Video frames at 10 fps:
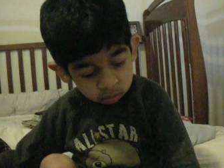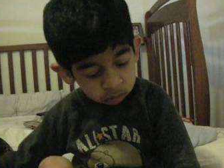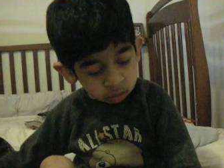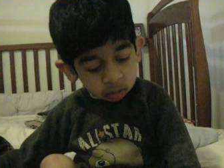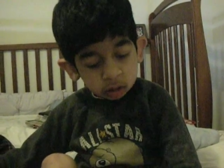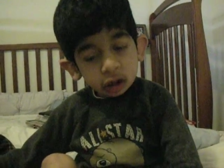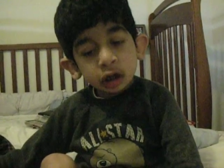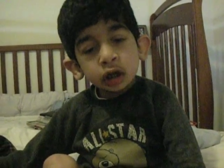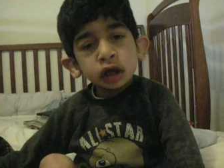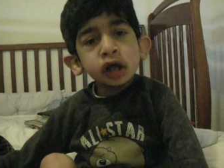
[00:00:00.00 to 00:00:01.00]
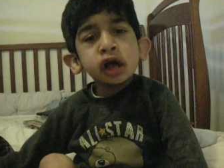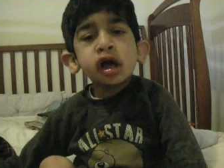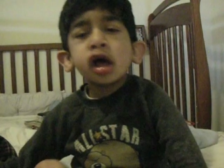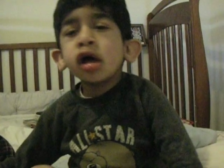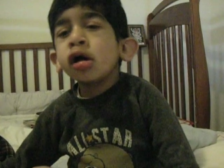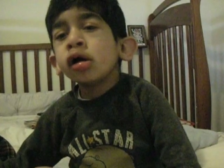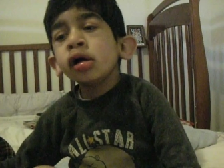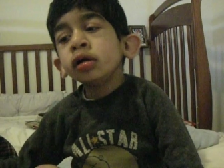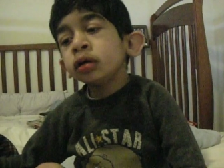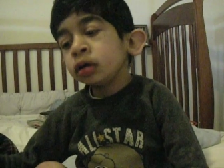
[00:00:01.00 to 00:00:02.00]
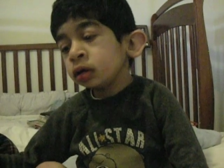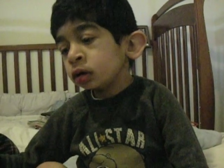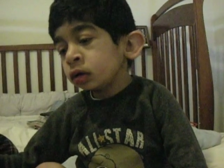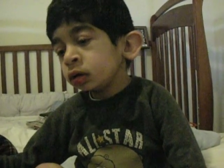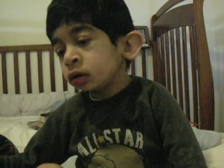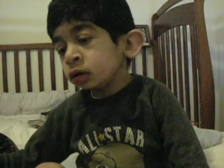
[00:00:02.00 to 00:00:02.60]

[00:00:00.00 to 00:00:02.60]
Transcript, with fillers: and we need help with respect to that.